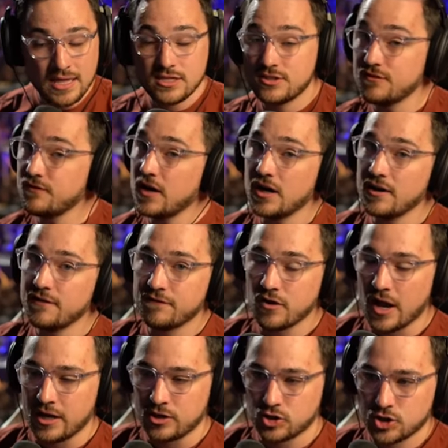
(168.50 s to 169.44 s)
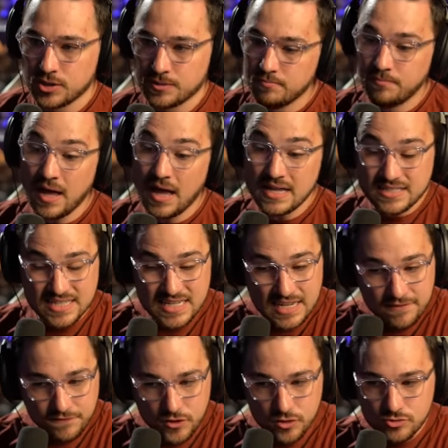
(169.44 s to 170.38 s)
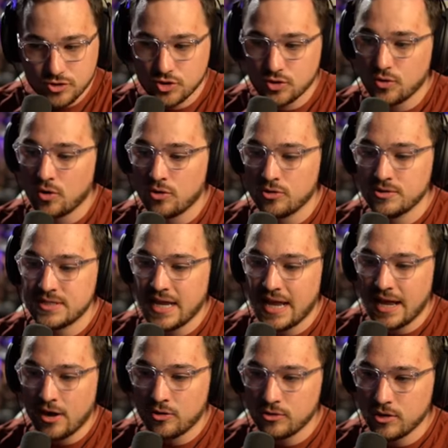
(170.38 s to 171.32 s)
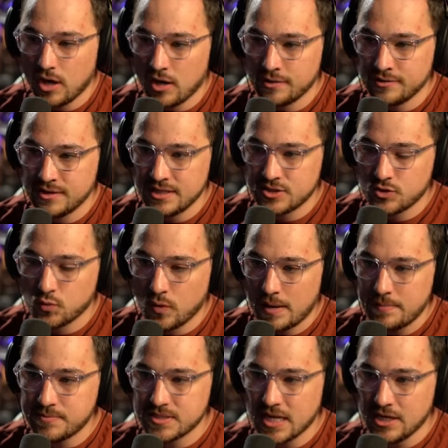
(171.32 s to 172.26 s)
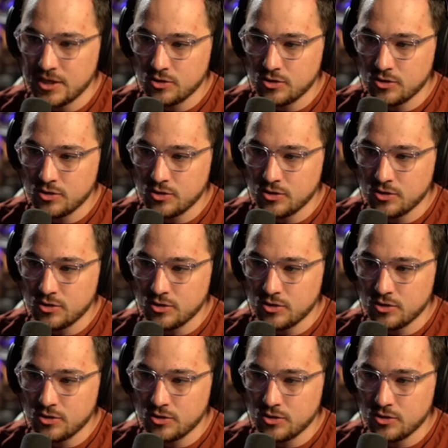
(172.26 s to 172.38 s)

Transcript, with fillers: it's very fresh. But if you scroll down on this website,